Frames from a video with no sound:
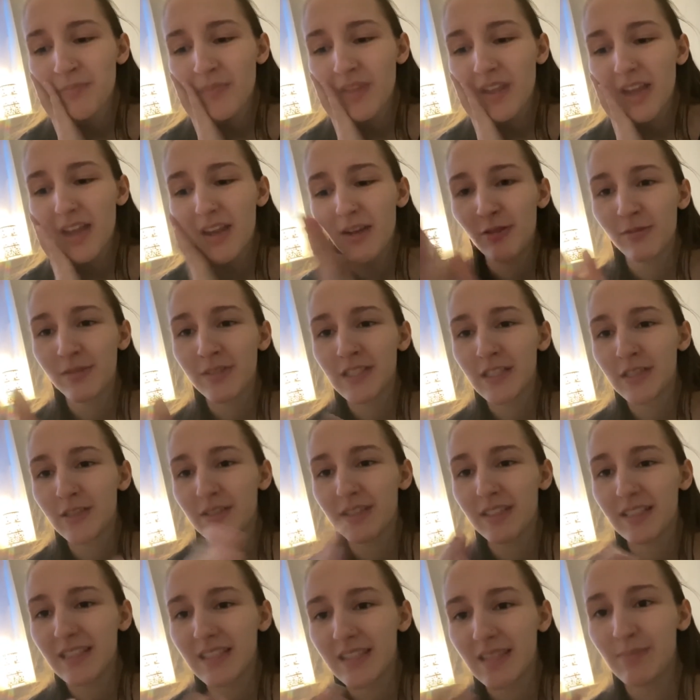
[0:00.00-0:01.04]
and obviously just
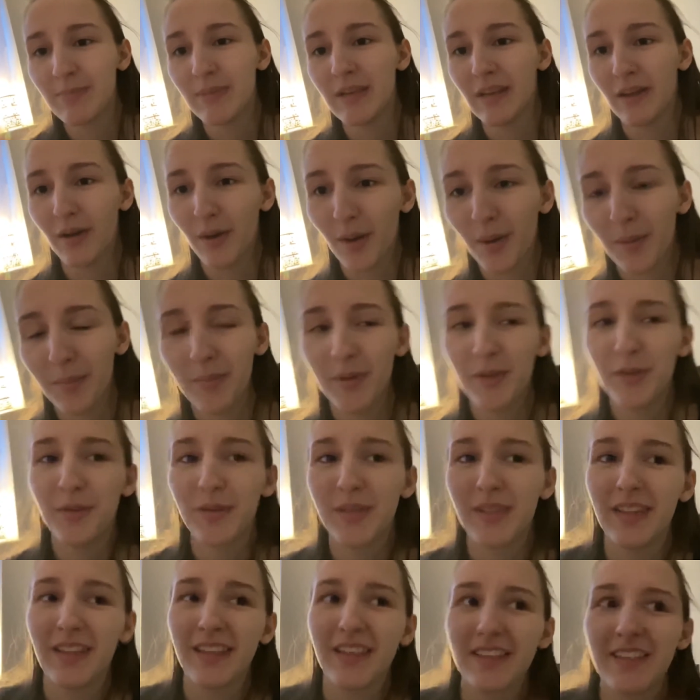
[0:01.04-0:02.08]
like speed it up and you
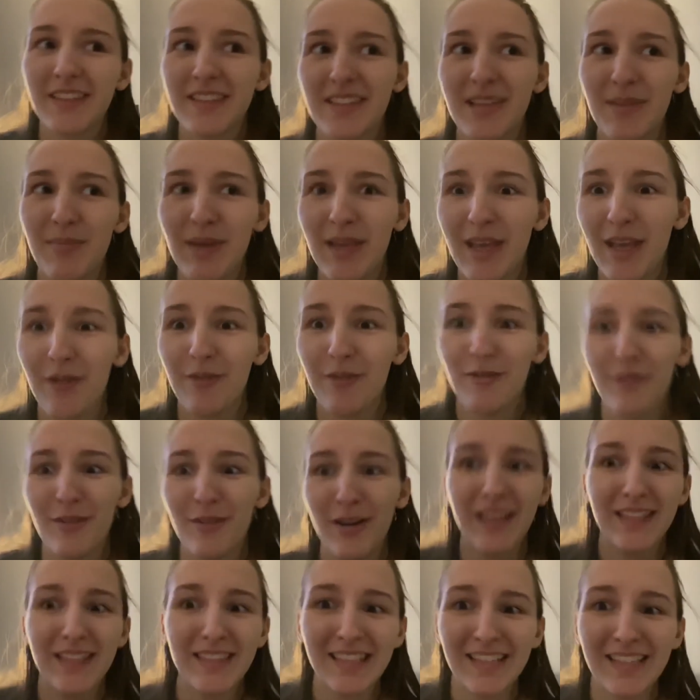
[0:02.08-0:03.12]
can like see me get
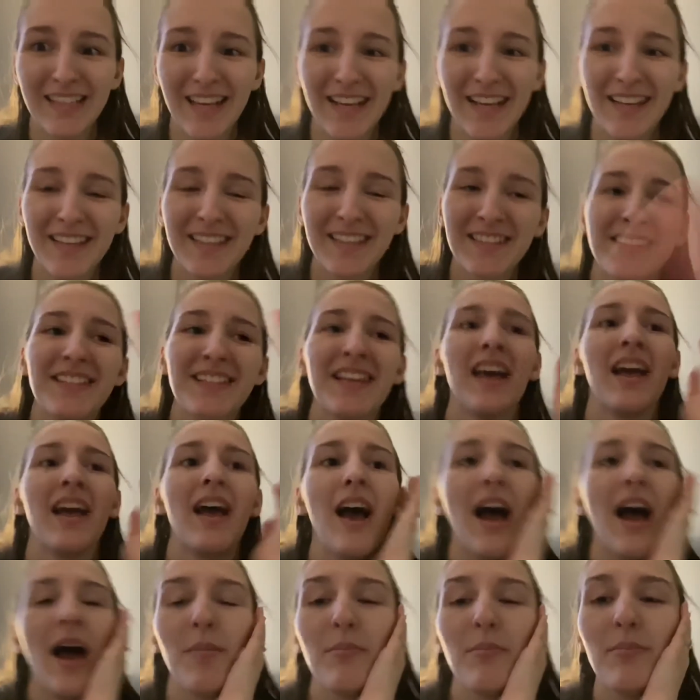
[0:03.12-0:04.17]
ready. I guess
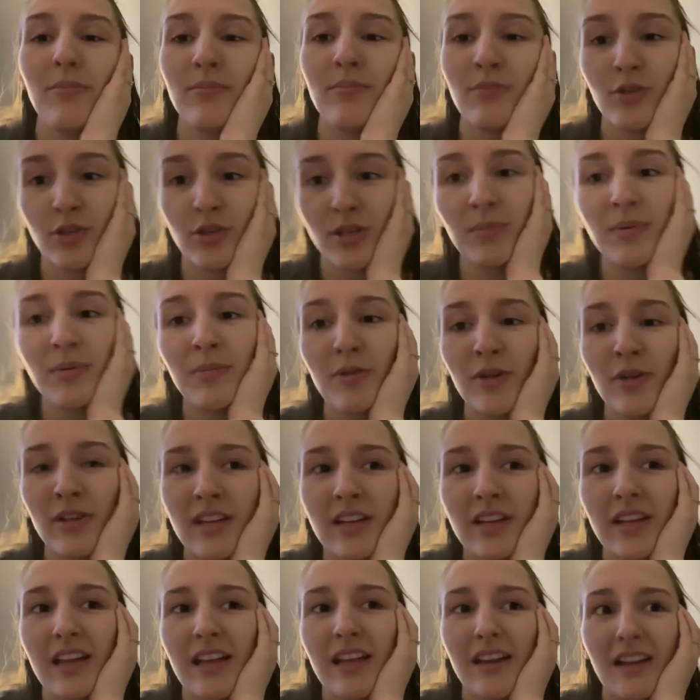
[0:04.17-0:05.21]
I'm gonna be putting
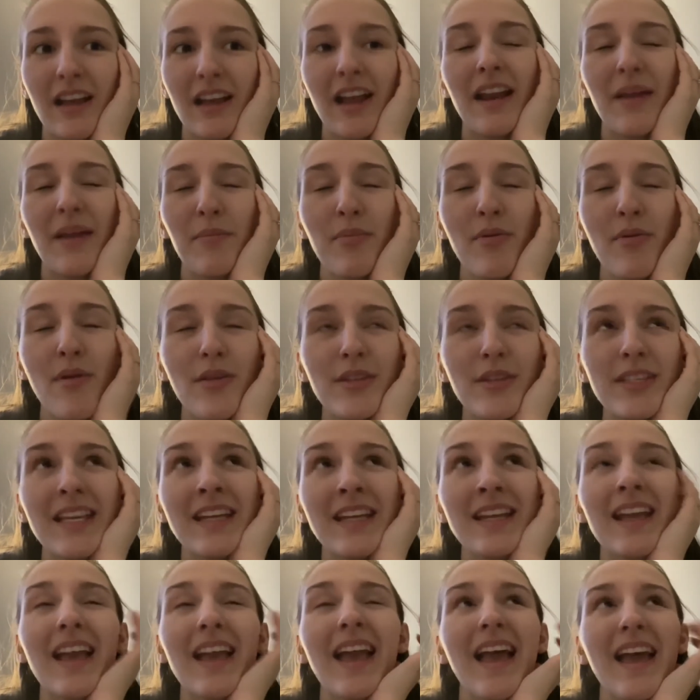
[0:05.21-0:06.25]
in
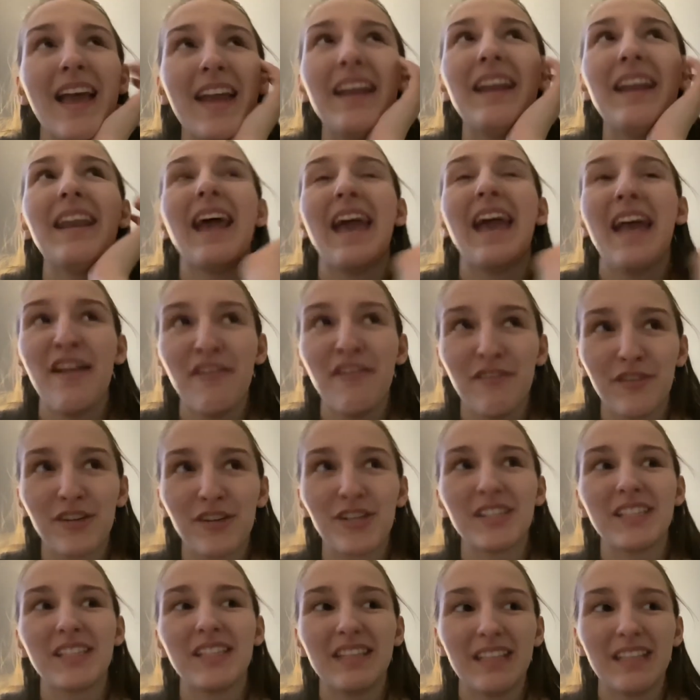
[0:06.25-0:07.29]
an
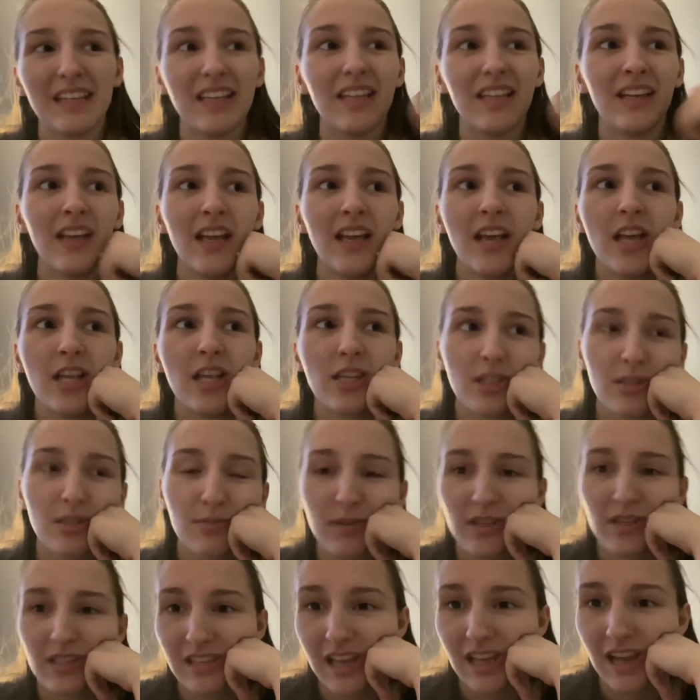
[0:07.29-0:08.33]
effort today just
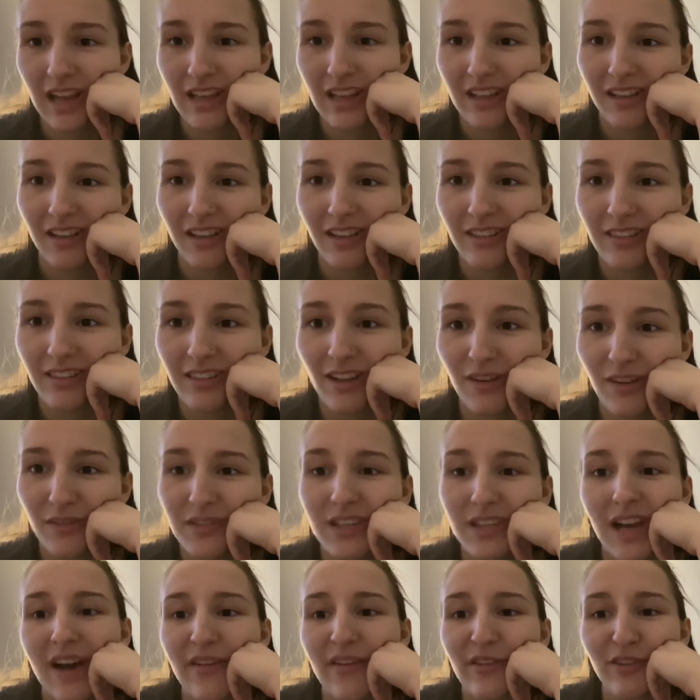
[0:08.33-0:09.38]
because I love to
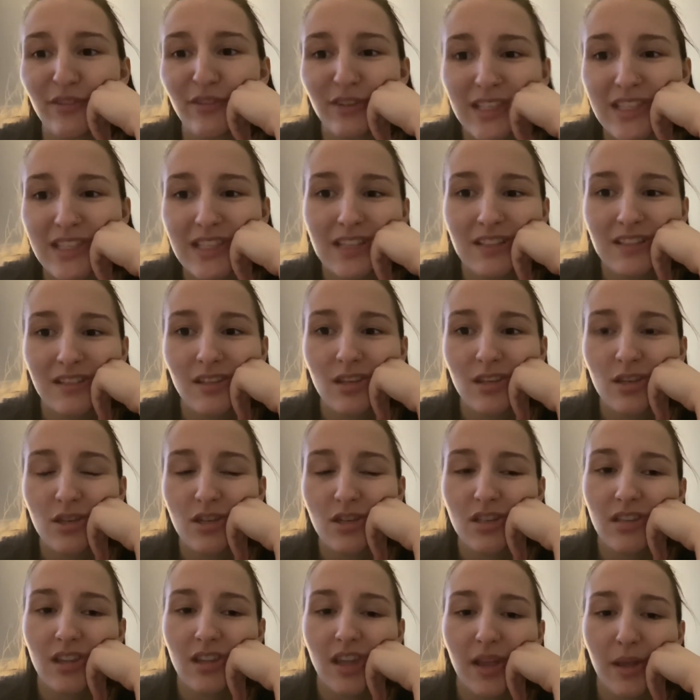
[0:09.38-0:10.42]
have a reason to
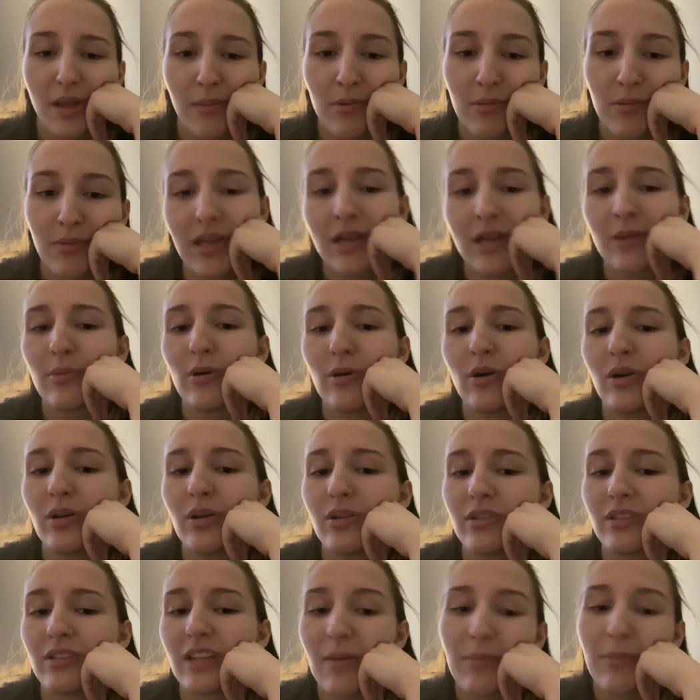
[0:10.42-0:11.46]
just like put makeup
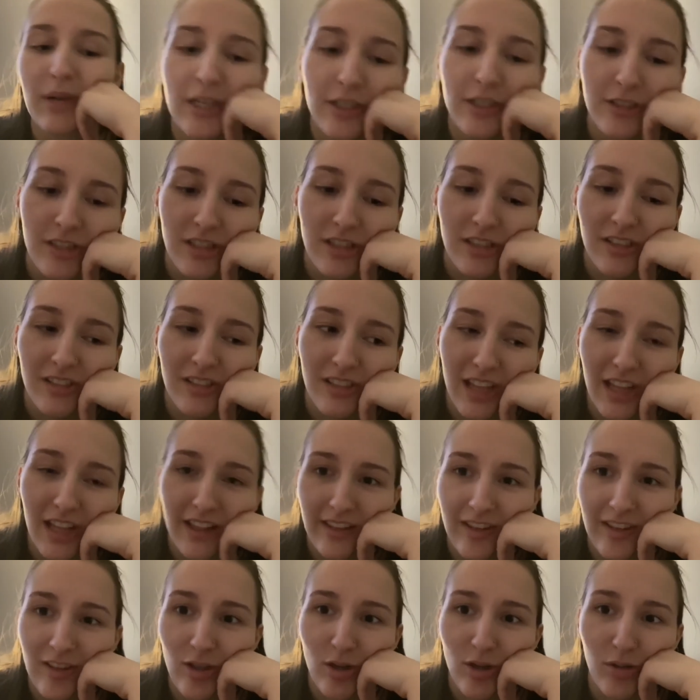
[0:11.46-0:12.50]
on, get my hair done and get
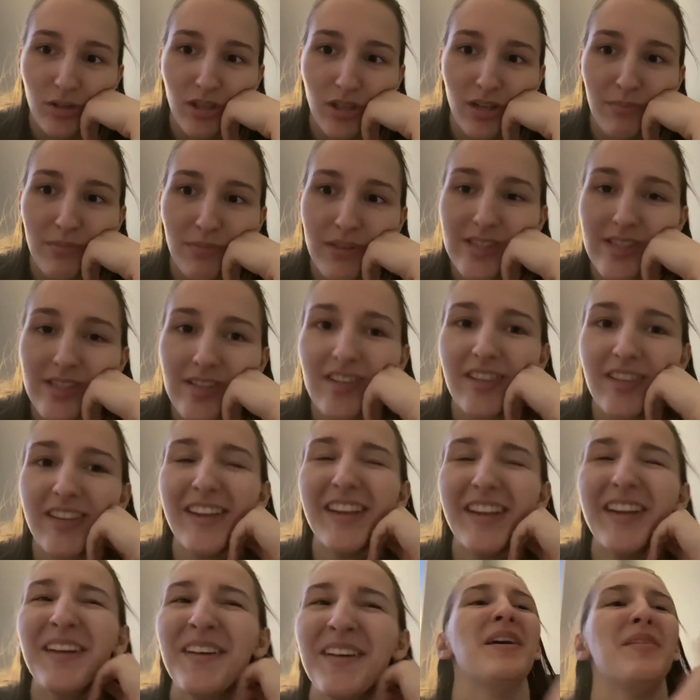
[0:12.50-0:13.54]
like dolled up
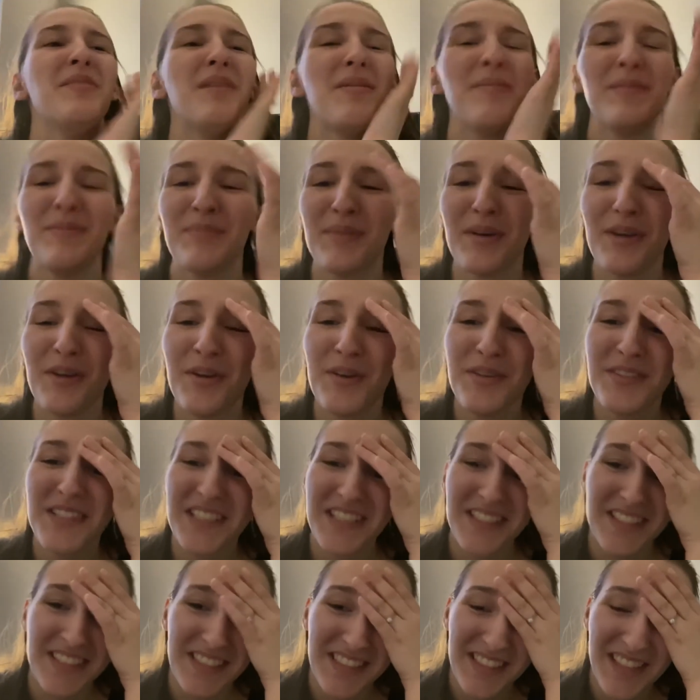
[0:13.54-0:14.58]
basically. I mean, but who
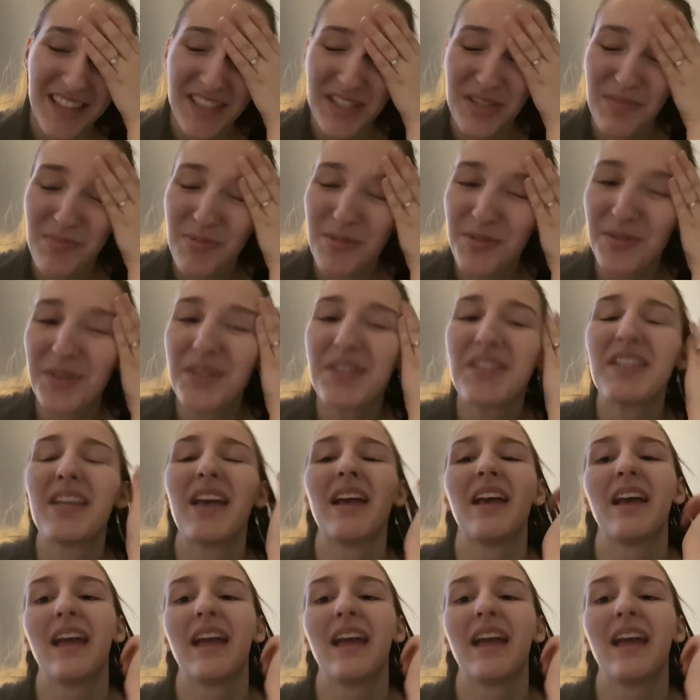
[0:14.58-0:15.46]
doesn't, I suppose.